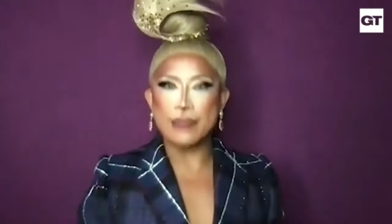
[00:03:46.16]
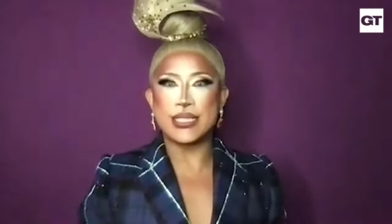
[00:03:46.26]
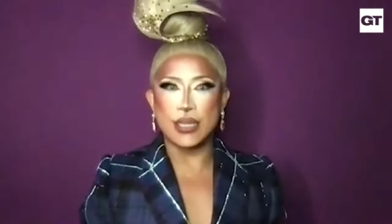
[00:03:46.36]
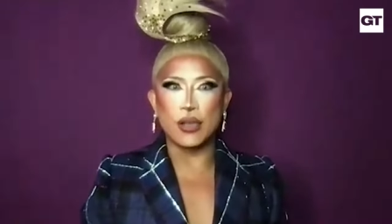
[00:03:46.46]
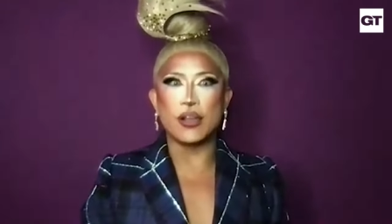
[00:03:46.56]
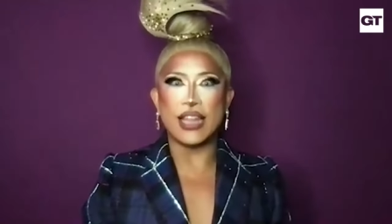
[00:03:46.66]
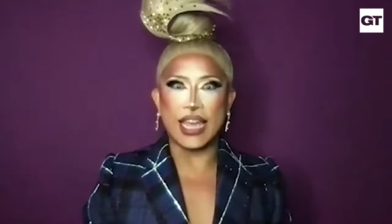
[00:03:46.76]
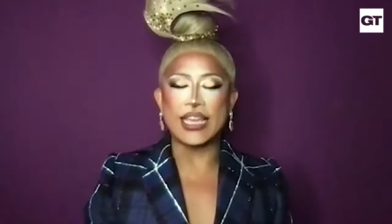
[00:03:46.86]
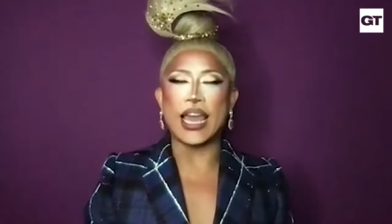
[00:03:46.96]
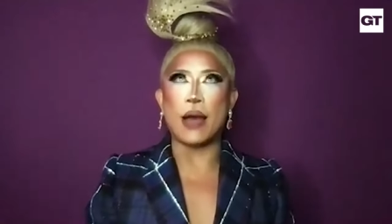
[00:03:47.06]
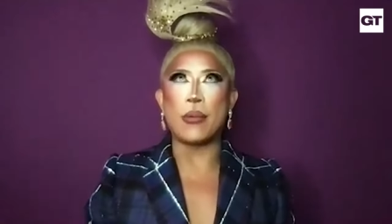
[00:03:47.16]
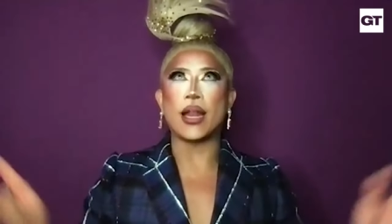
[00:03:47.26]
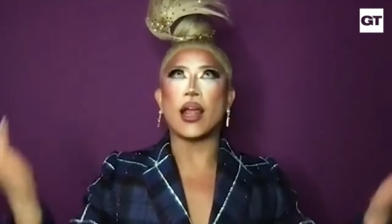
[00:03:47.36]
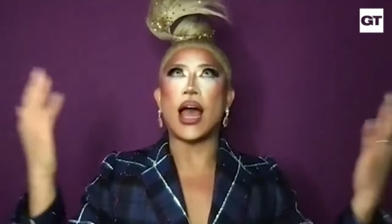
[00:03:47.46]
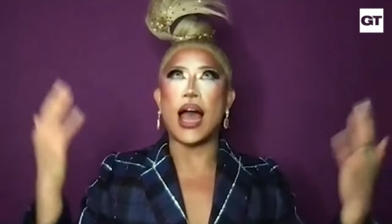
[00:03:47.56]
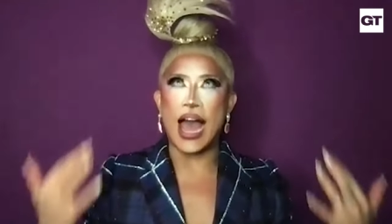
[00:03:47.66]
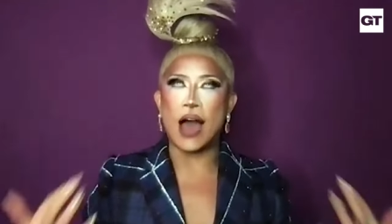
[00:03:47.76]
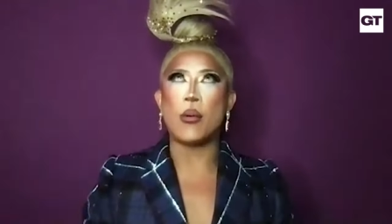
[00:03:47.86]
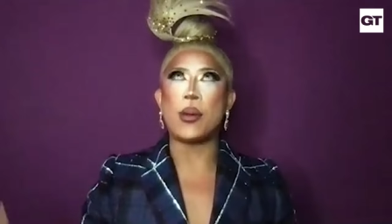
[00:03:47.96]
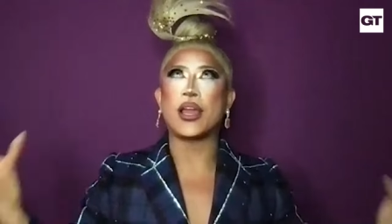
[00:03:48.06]
Absolutely, money. Yeah. I went,
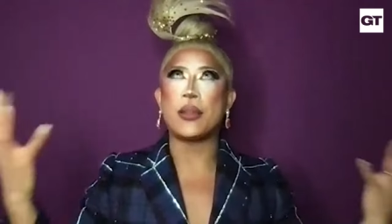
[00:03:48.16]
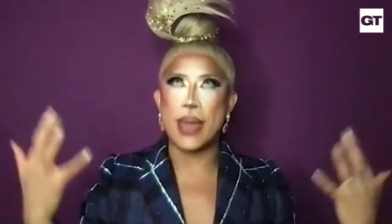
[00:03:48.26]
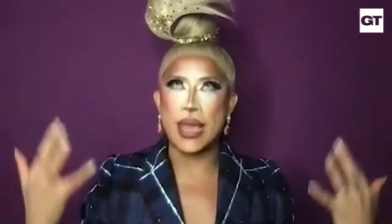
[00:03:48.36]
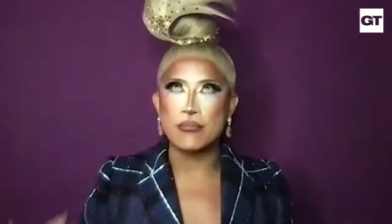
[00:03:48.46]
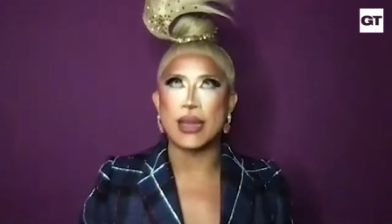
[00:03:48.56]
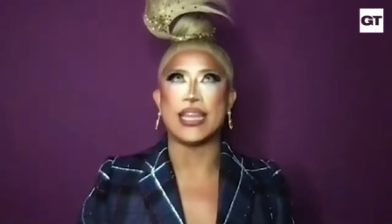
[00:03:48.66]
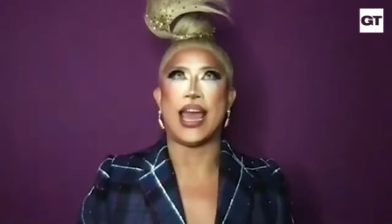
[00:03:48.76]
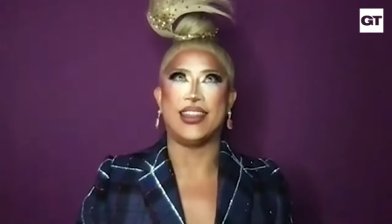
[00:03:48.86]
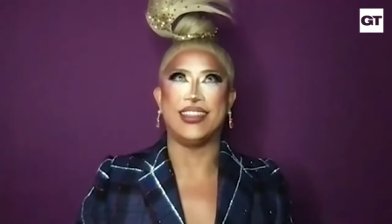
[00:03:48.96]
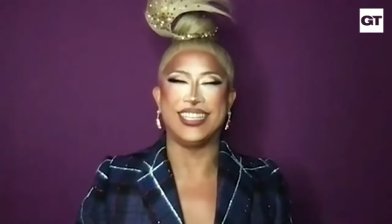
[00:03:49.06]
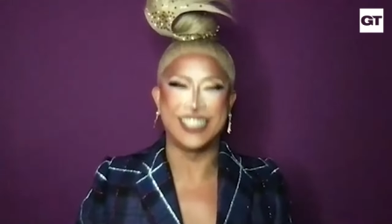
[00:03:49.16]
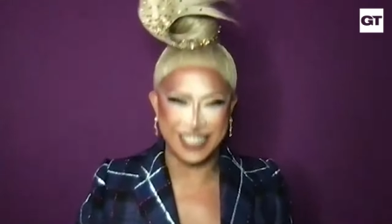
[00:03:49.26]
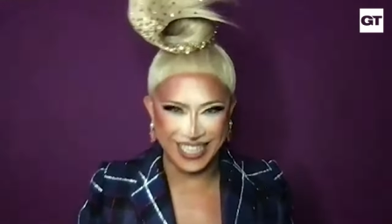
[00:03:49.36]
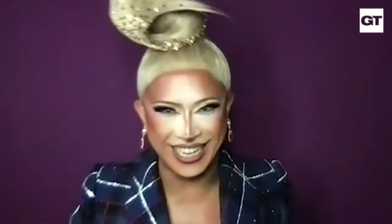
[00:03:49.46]
how am I gonna make money out of this?